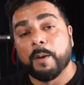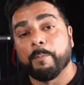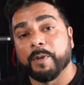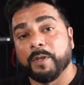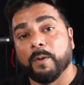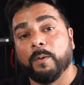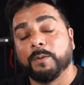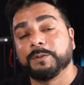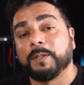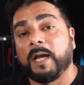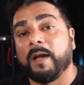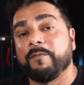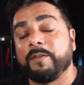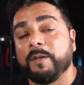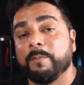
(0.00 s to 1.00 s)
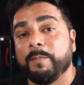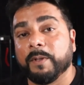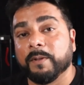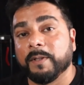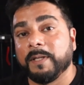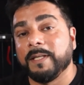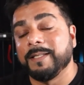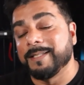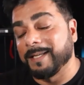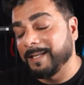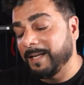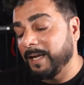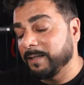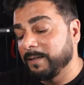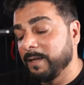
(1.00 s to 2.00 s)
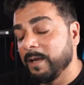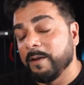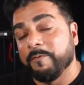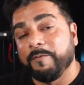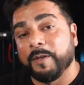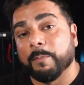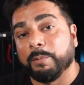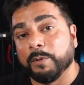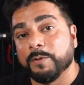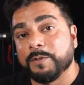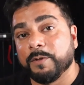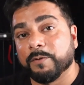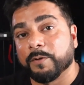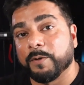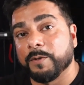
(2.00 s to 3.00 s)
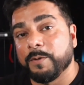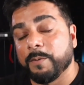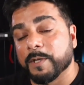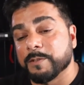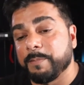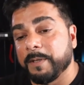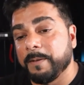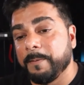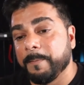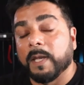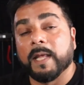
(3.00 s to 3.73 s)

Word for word: but you also have the ability to connect via Bluetooth or USB.